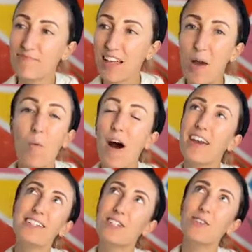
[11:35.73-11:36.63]
I want
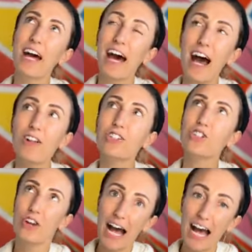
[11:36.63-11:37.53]
to do that. I'll
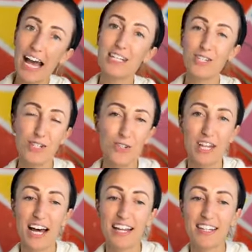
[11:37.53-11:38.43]
try to do
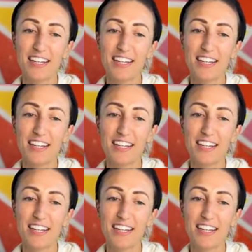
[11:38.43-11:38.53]
that.